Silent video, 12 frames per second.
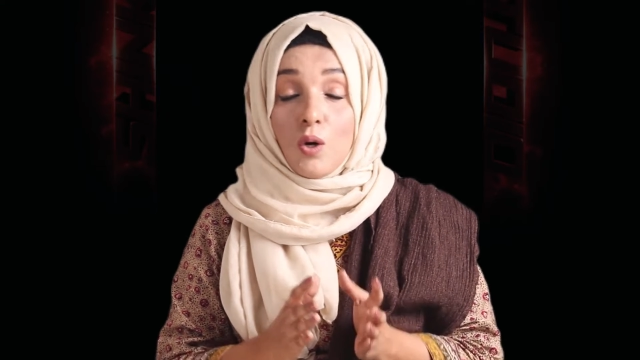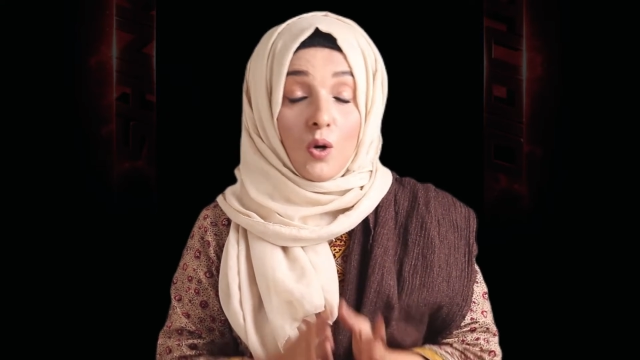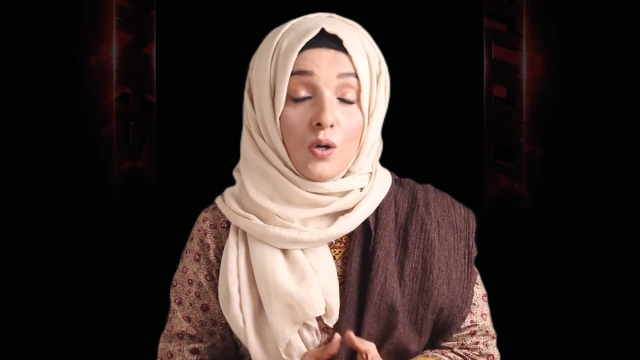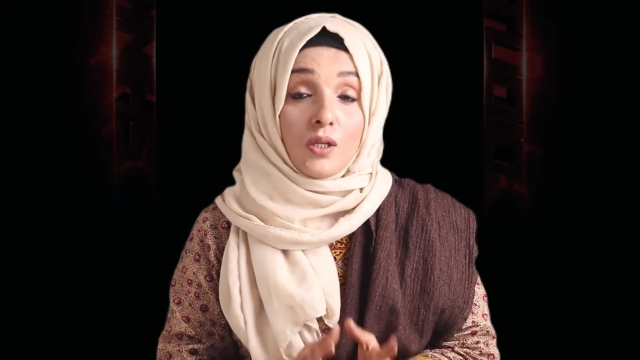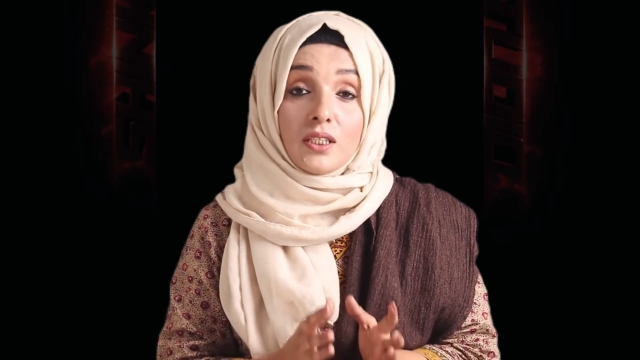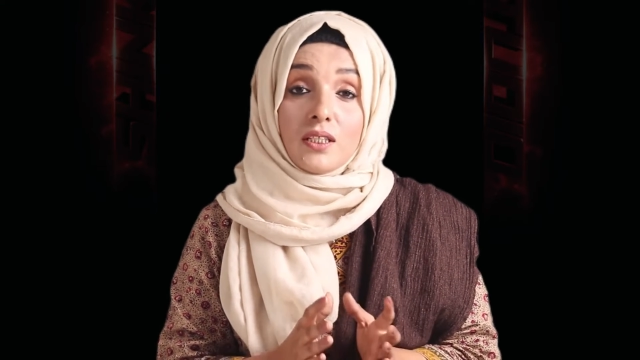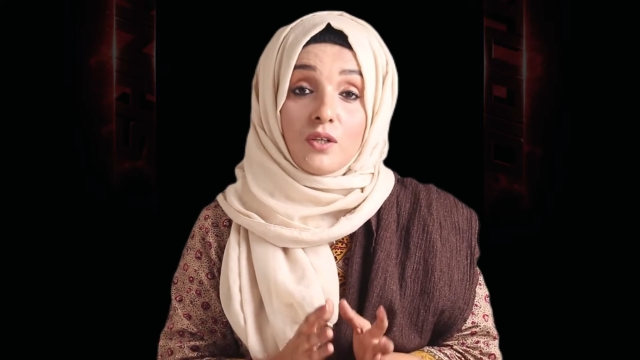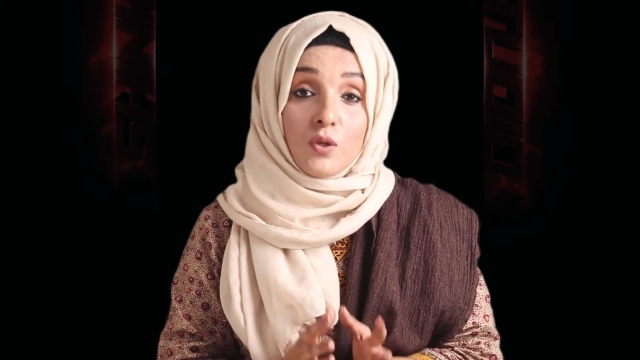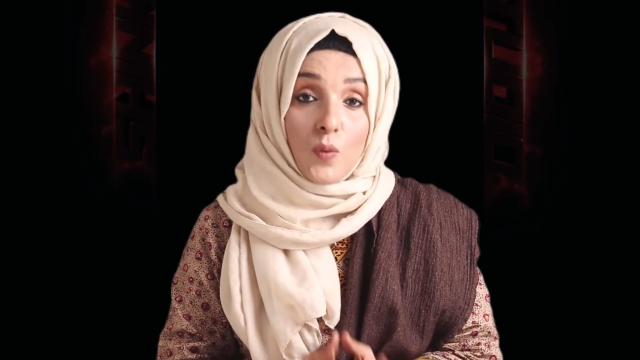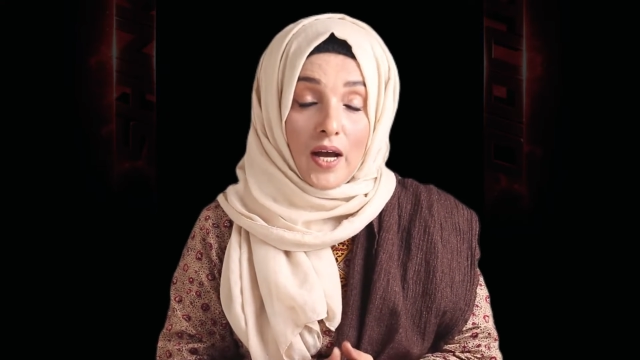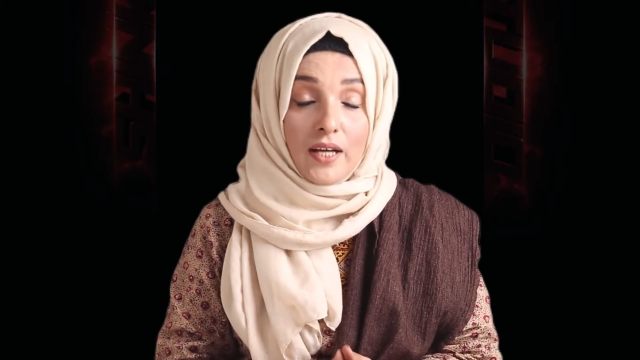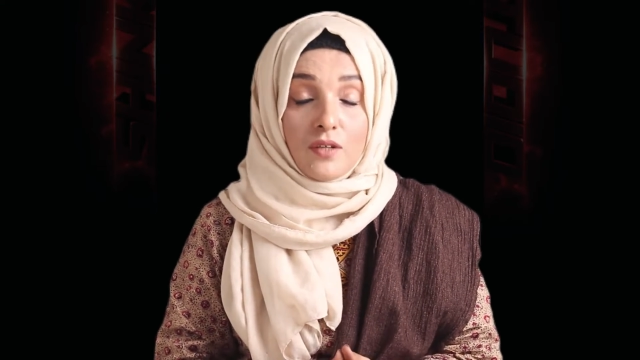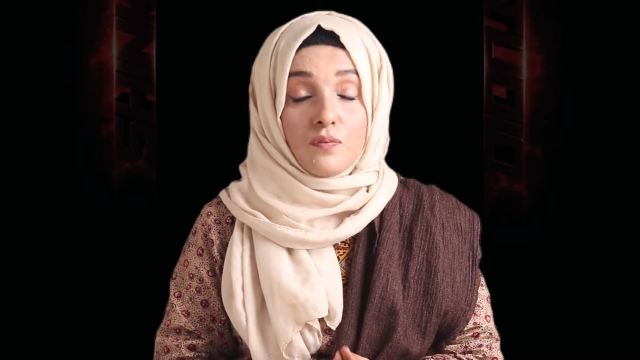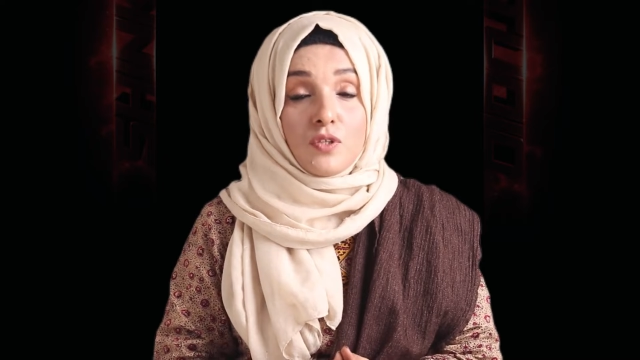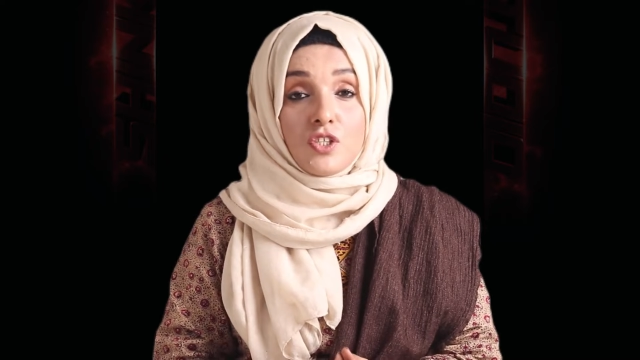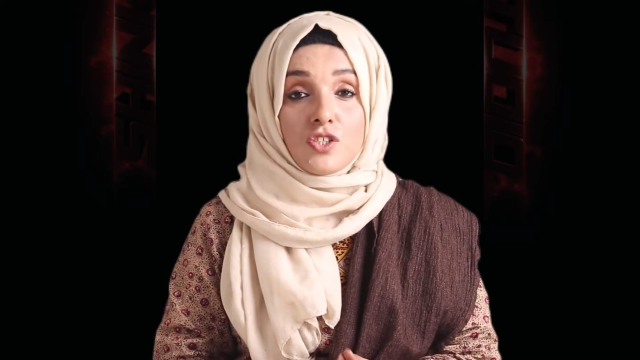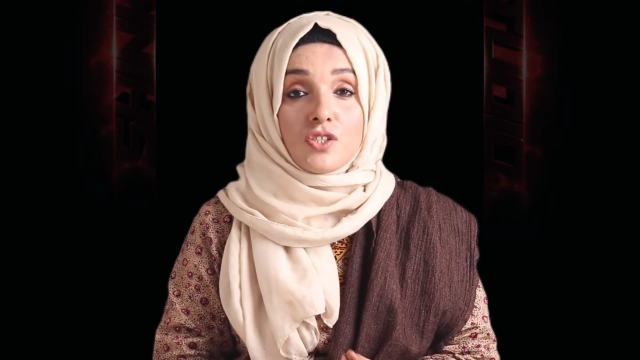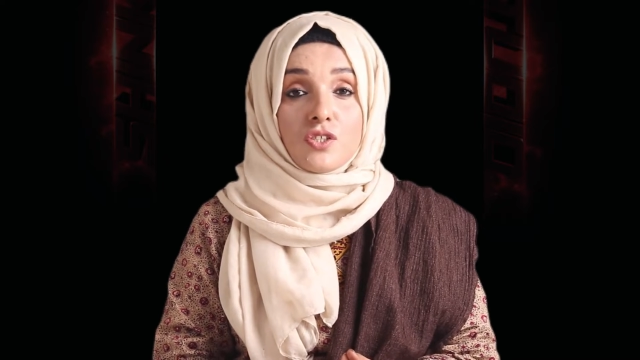all the required
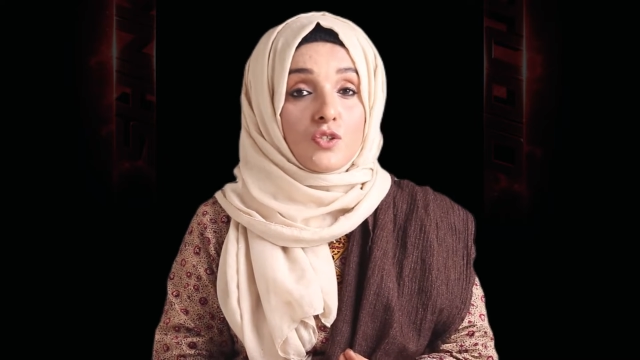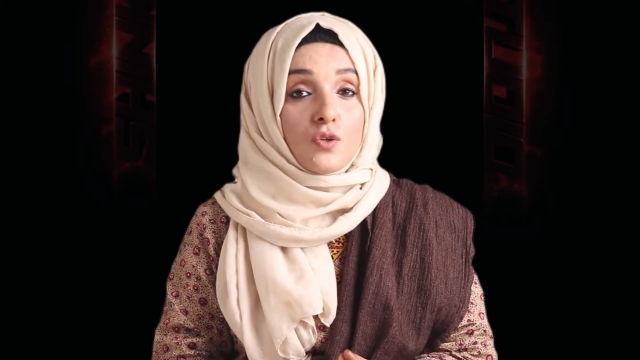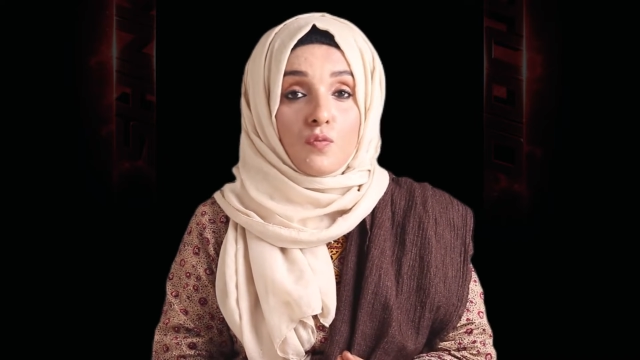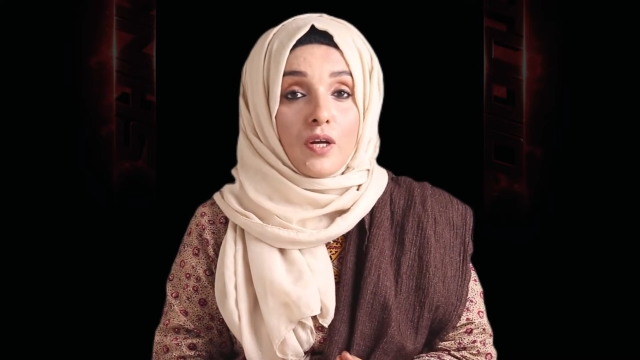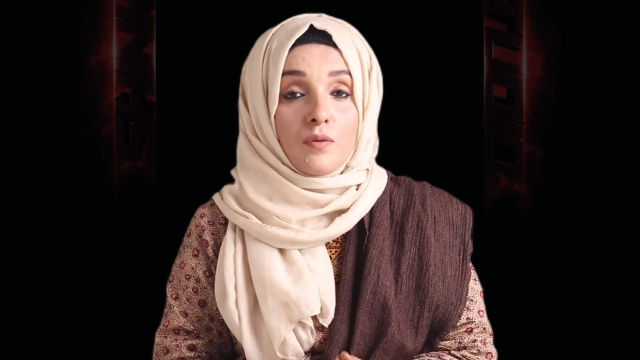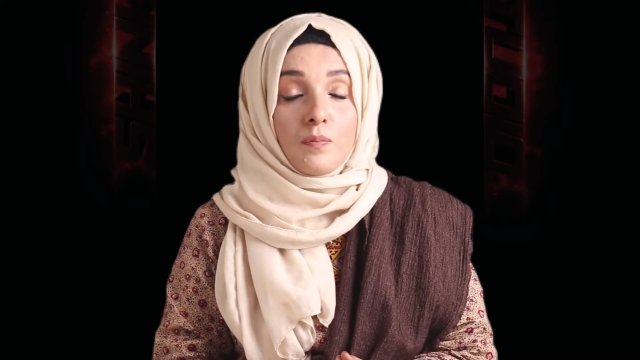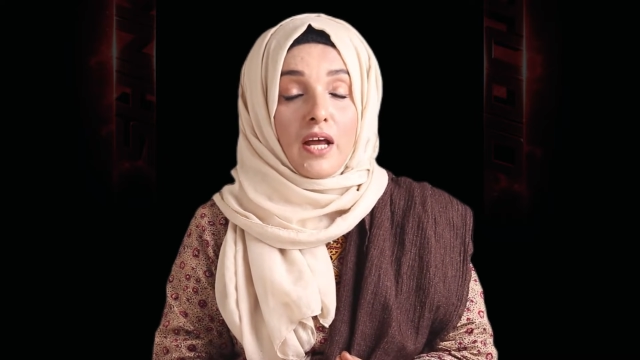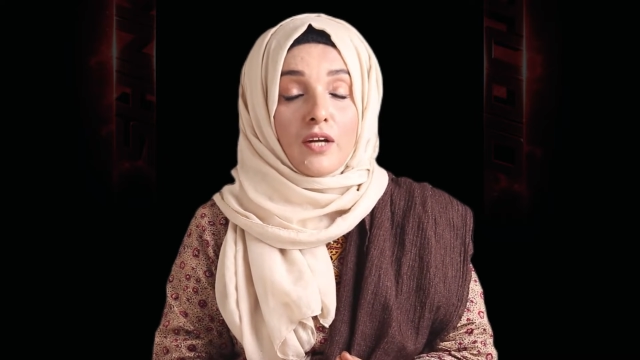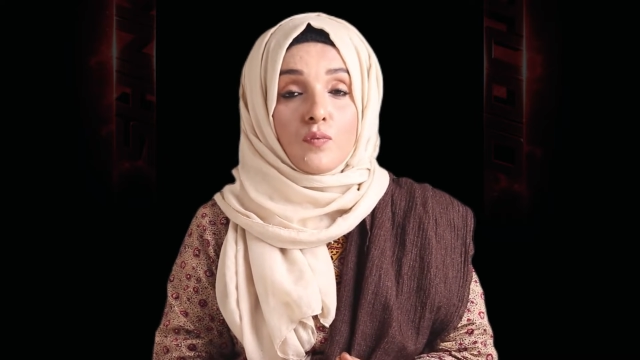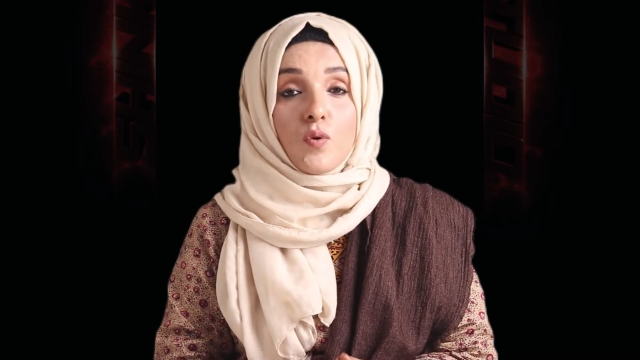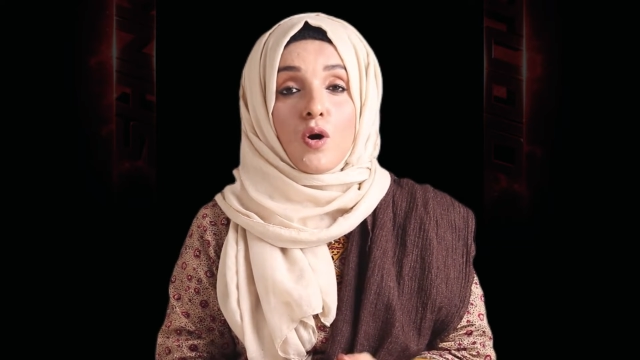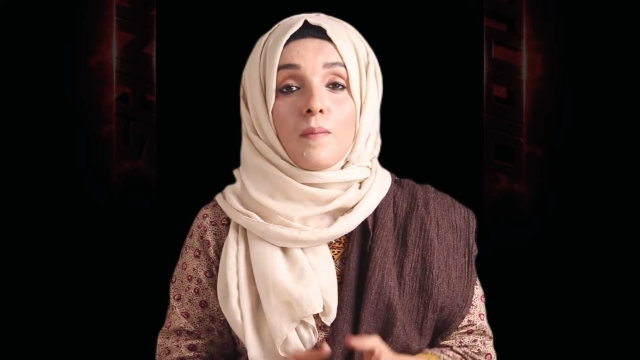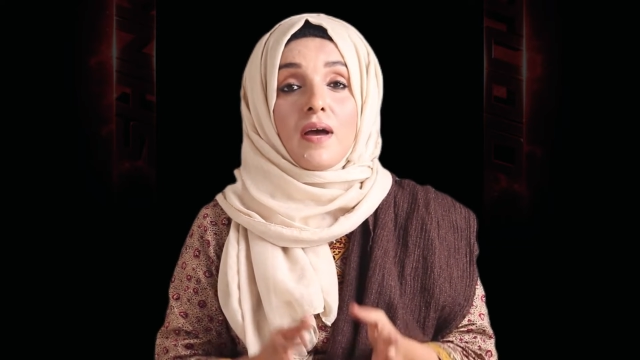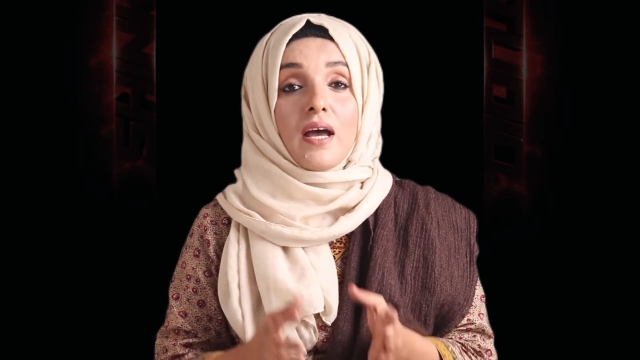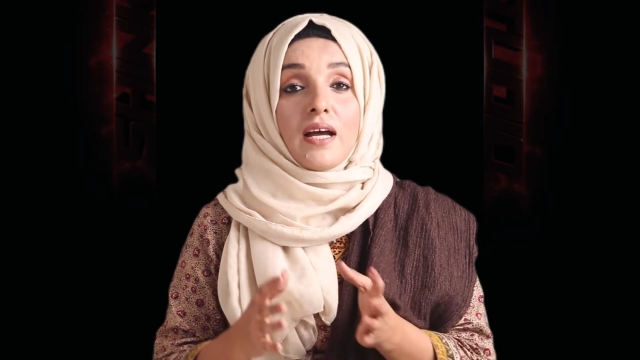features on one platform